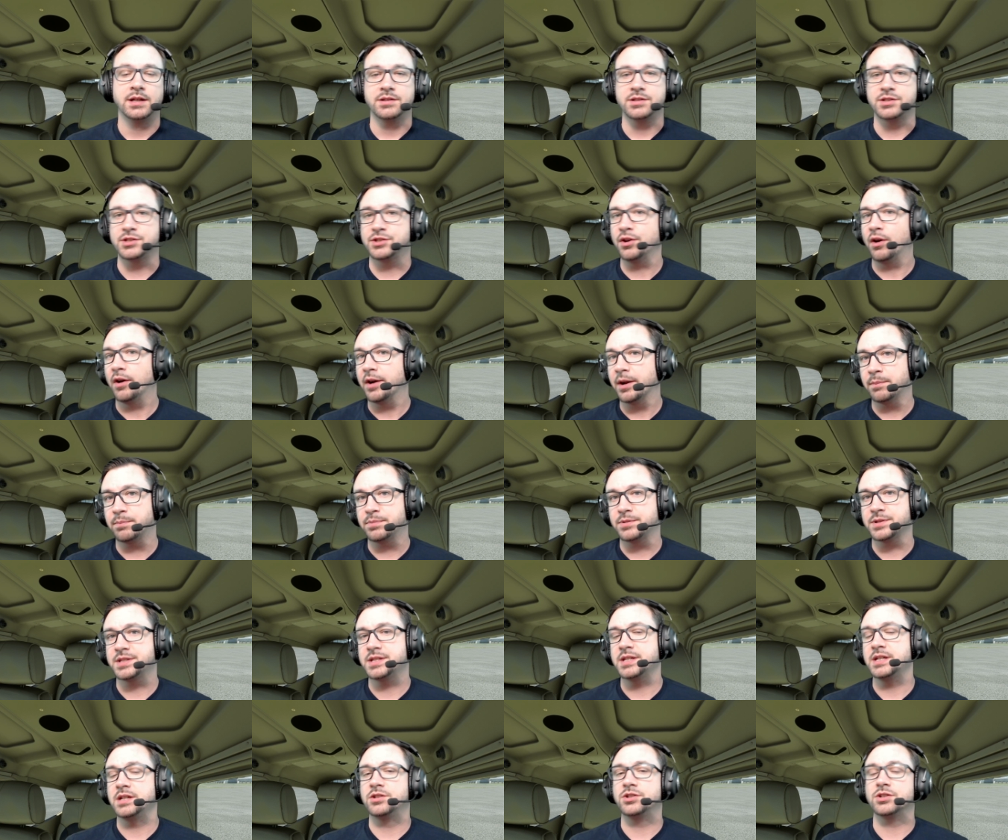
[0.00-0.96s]
startup
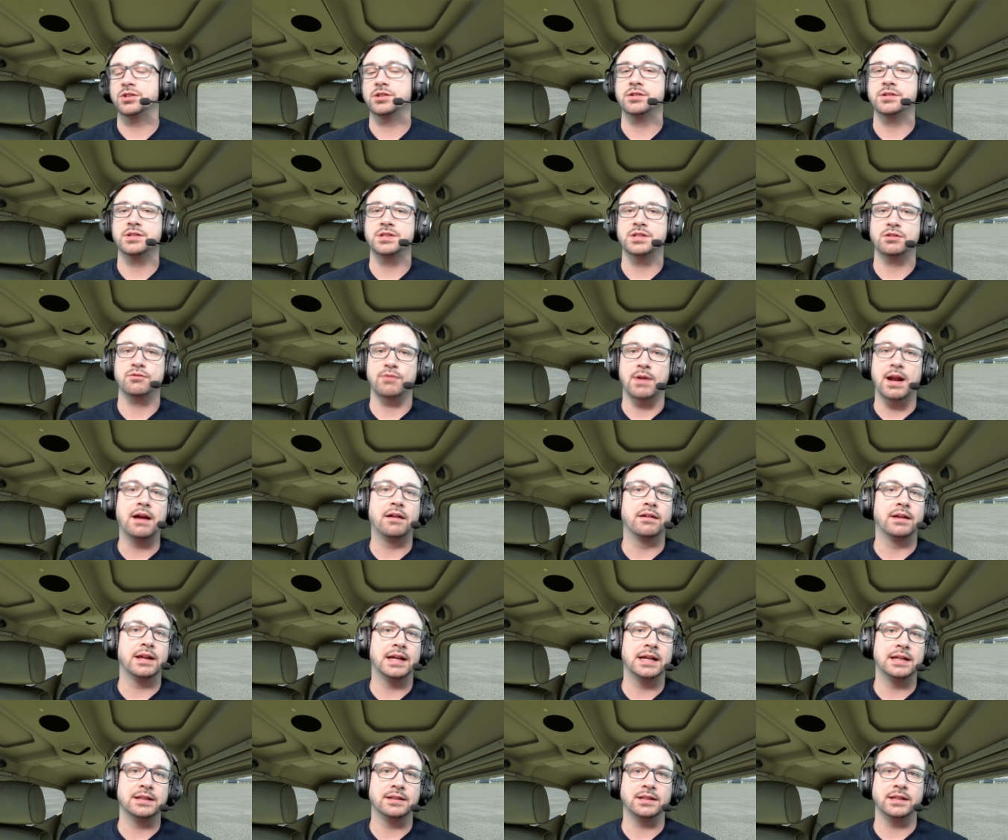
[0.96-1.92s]
procedures,
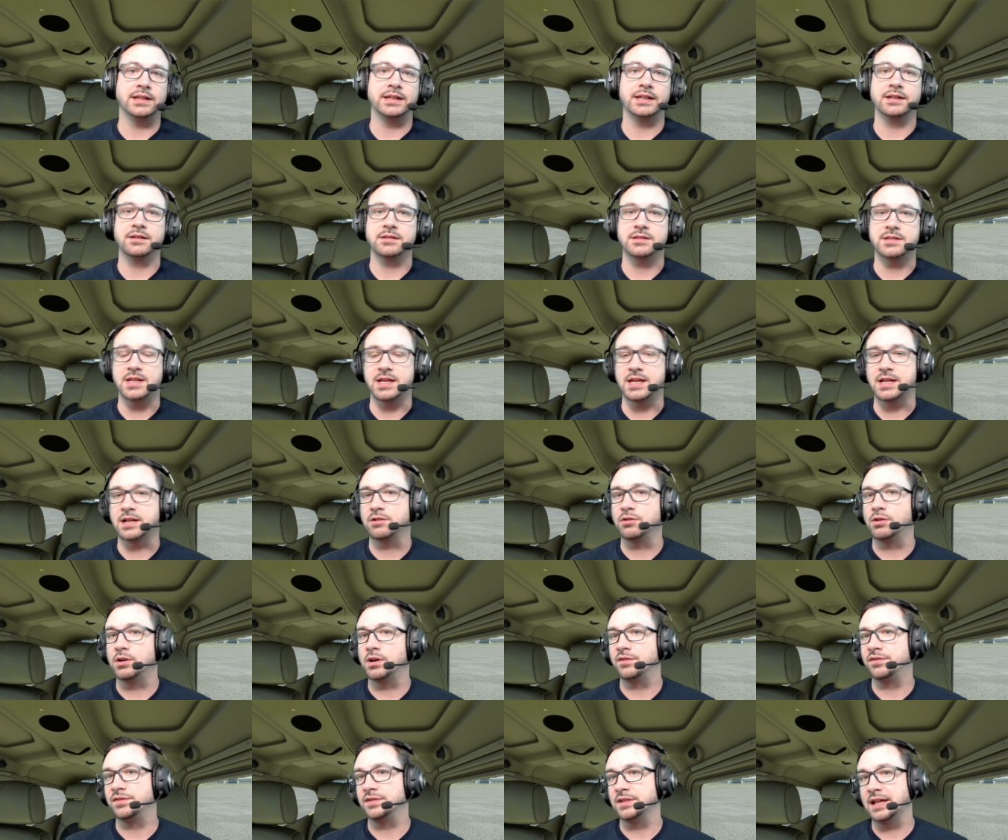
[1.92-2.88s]
ground handling,
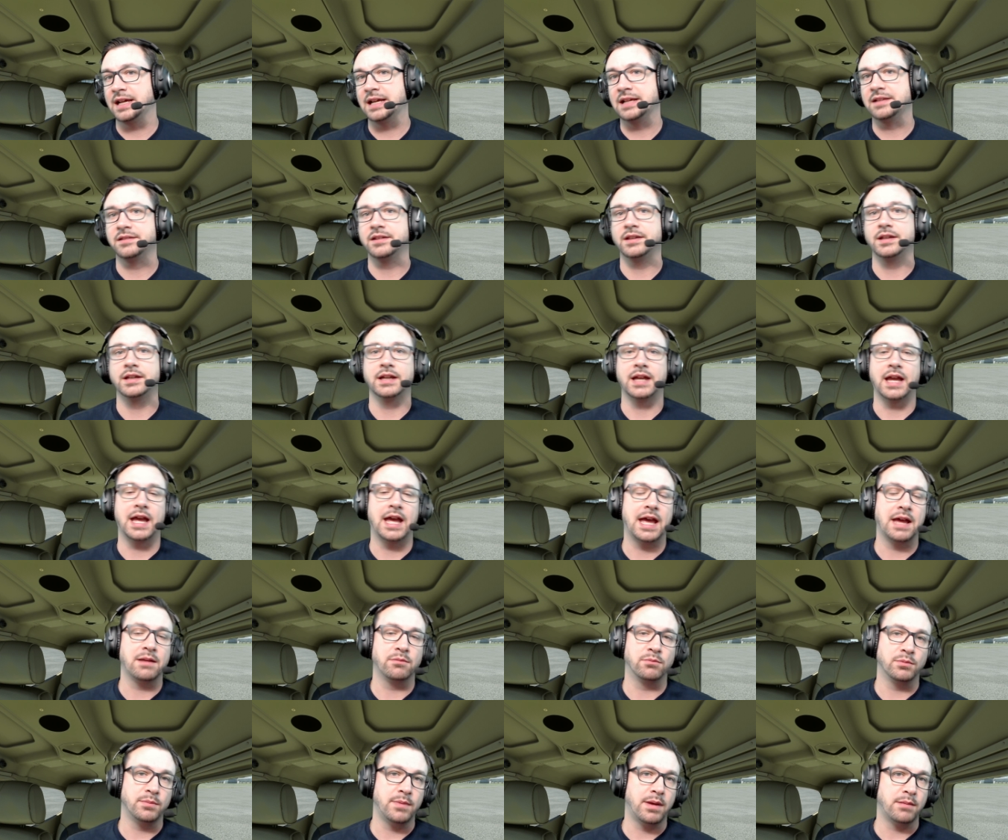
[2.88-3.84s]
takeoff, landing,
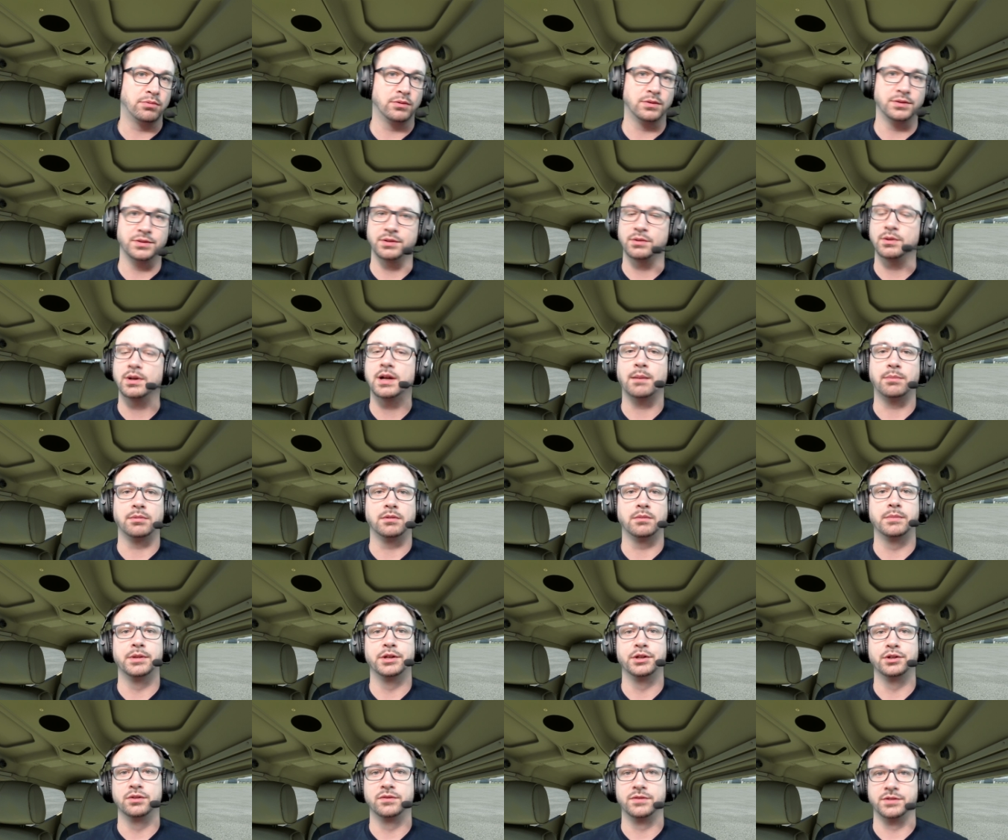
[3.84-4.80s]
and maybe we'll do a couple
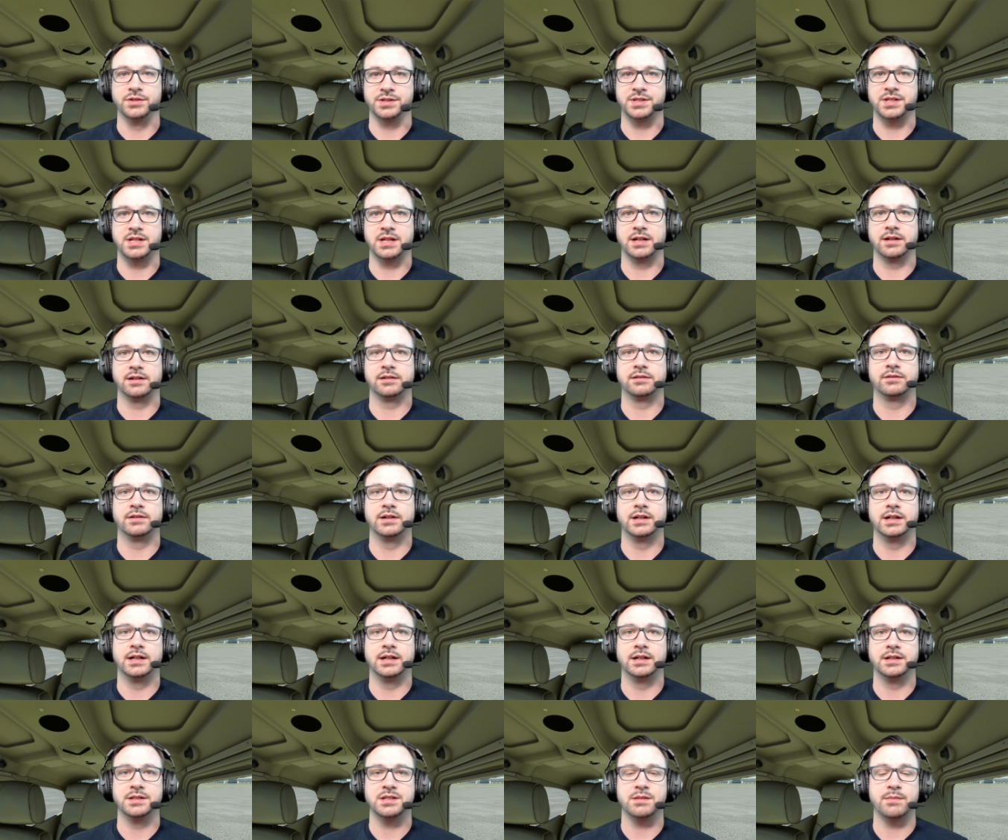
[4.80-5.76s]
of maneuvers
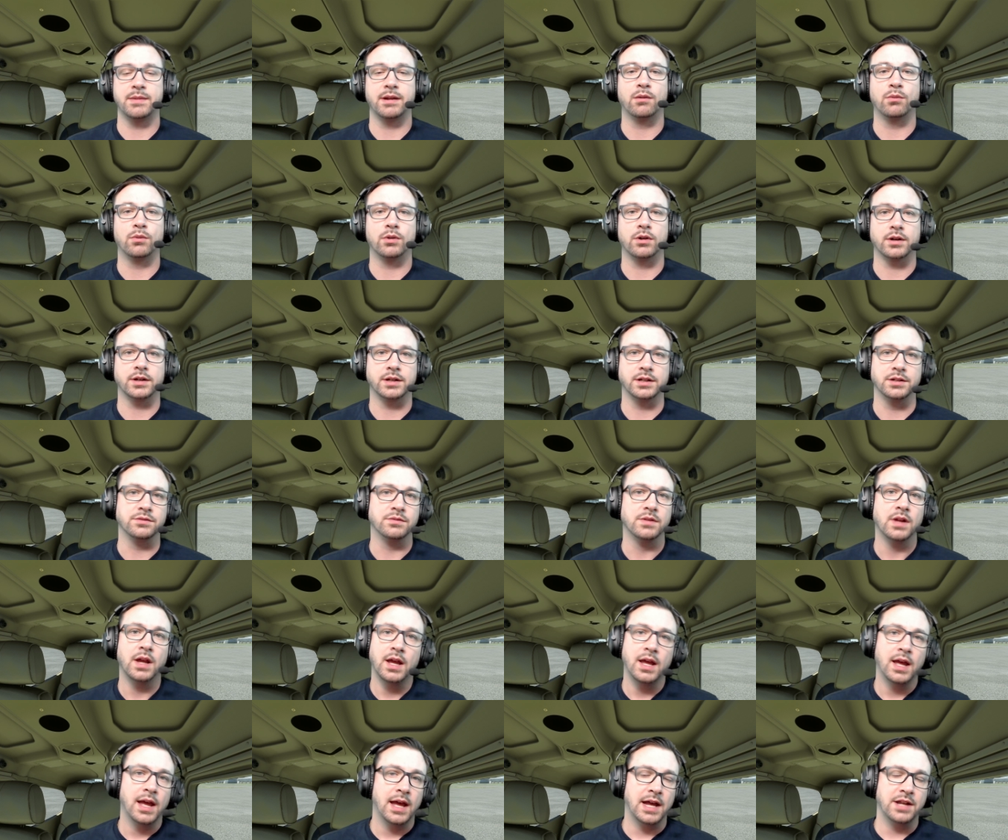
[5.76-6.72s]
here, some air work, and
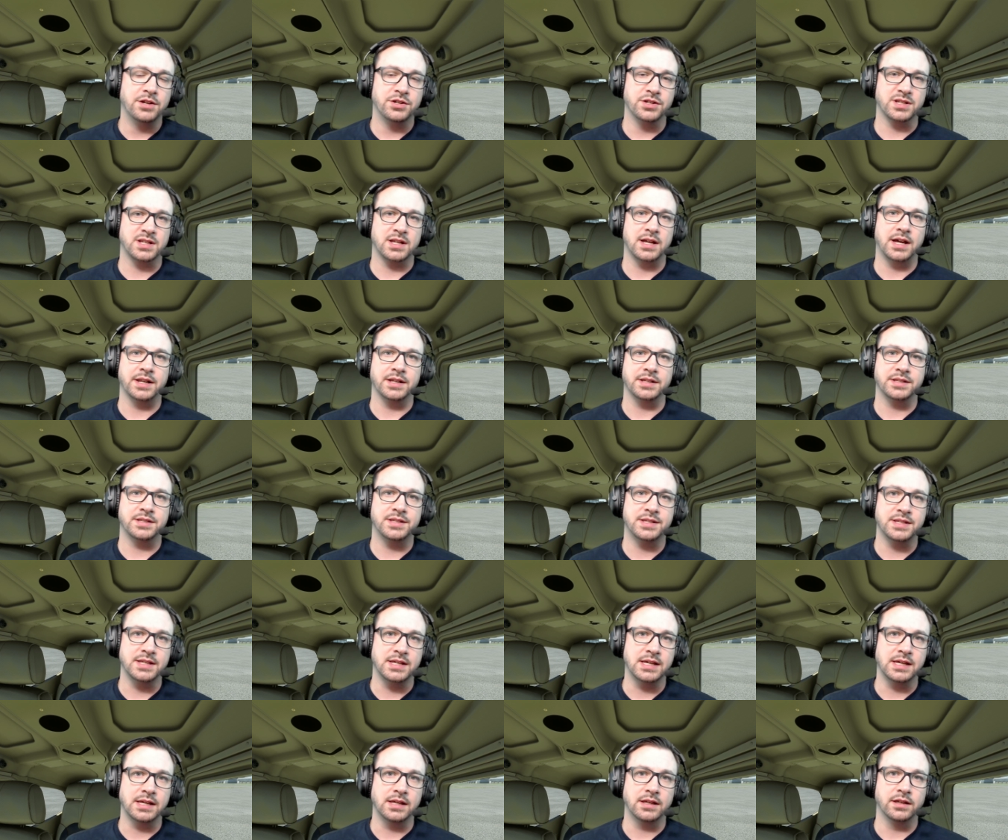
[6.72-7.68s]
just kind of
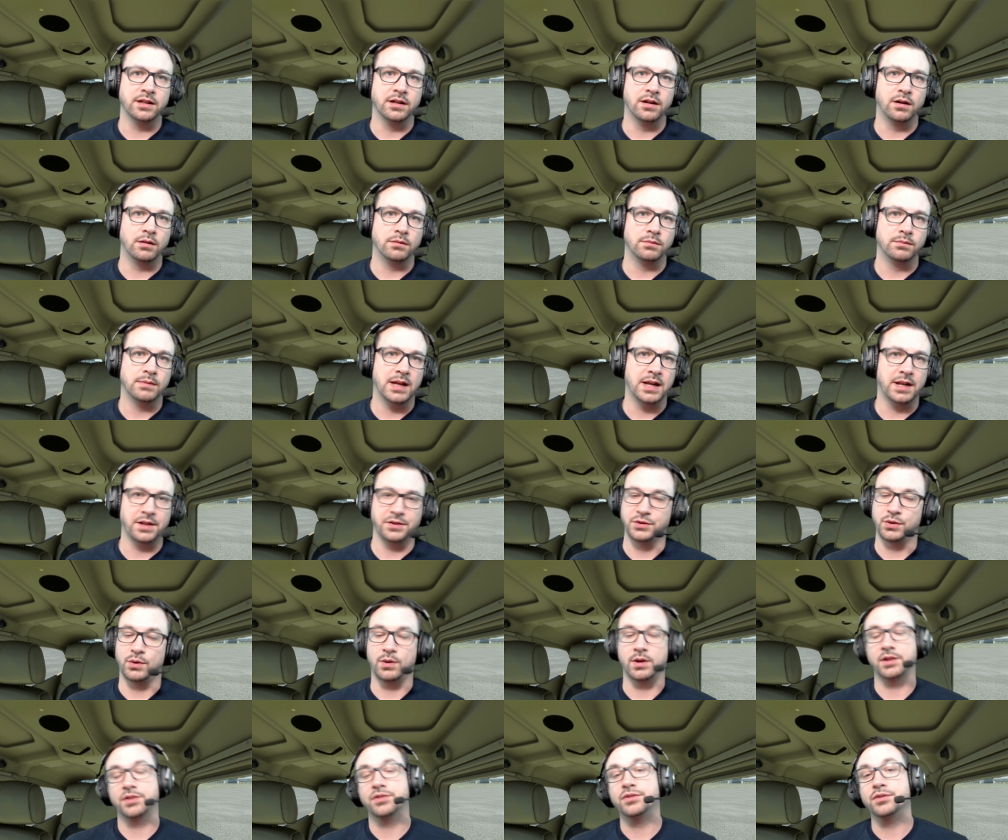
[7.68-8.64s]
see, you know, and I'll
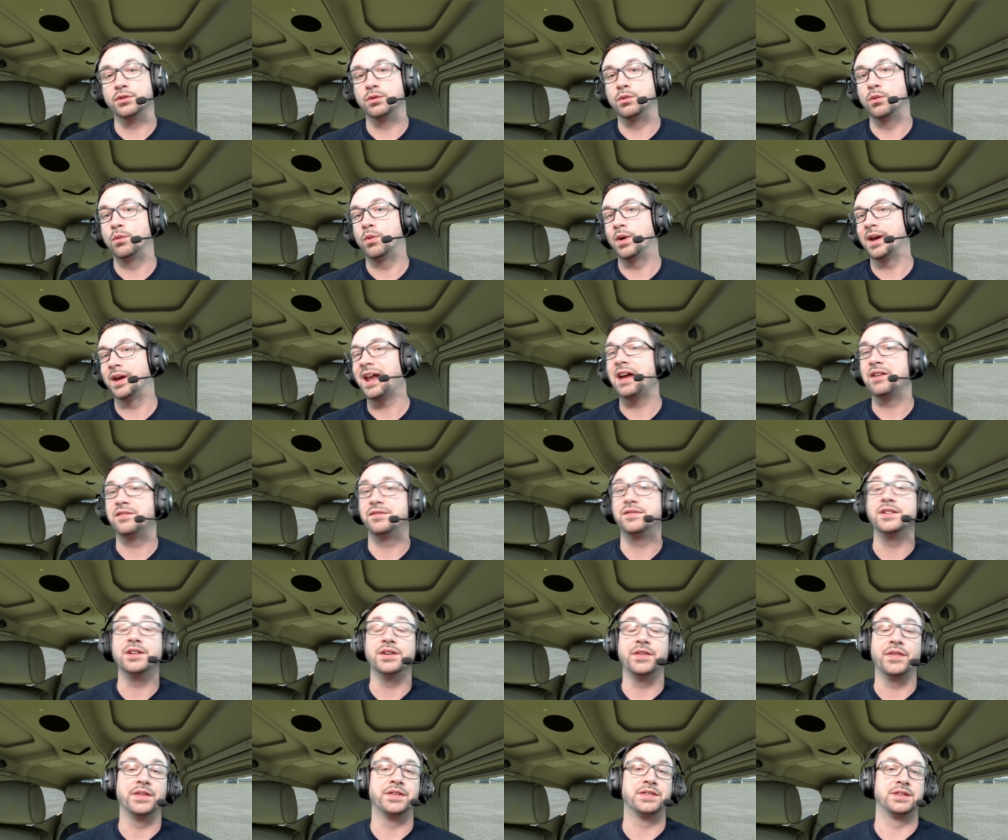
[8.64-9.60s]
talk through what I
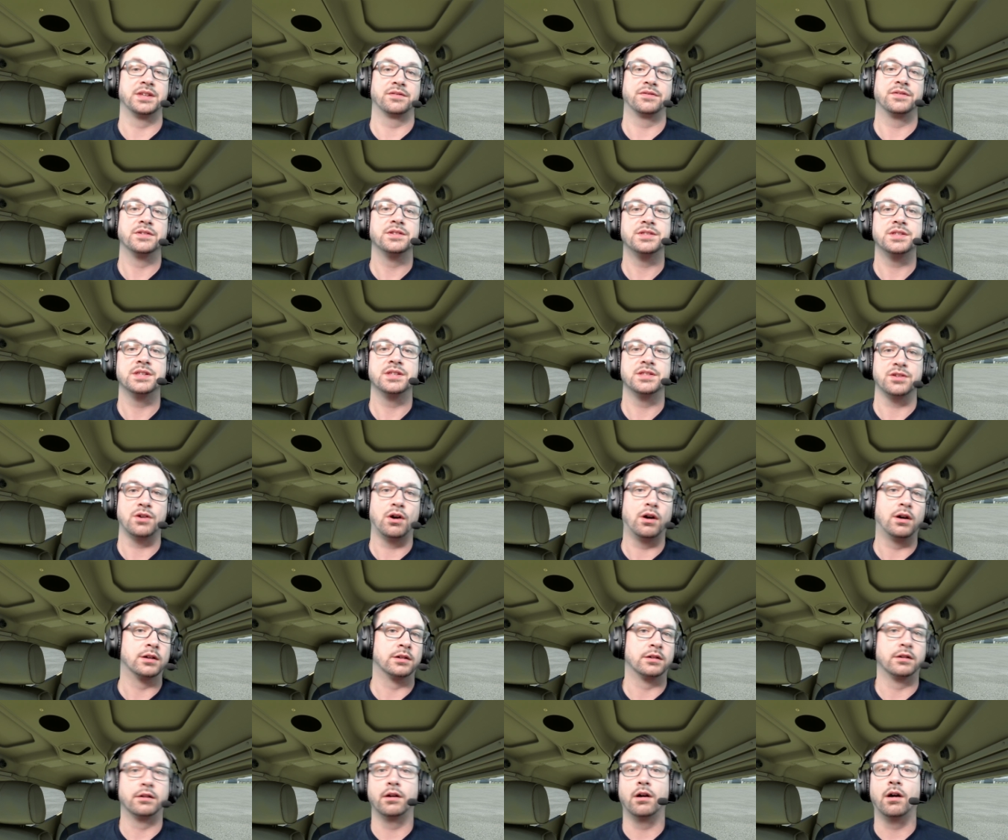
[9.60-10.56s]
feel the differences
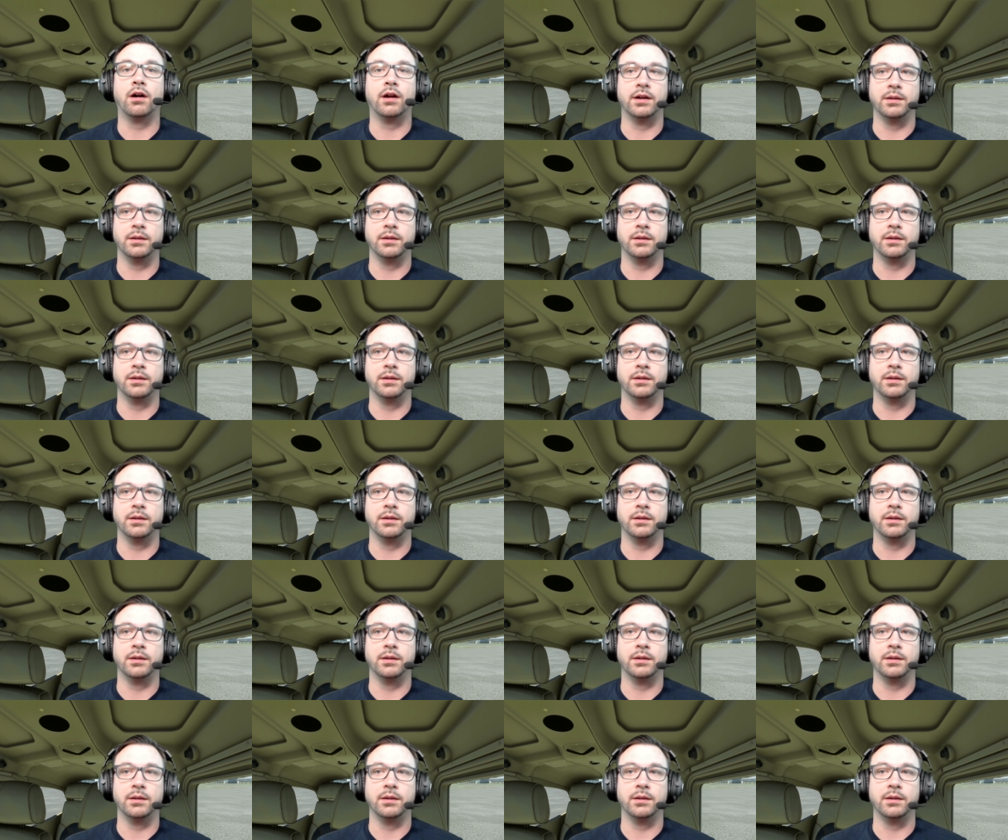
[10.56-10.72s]
are or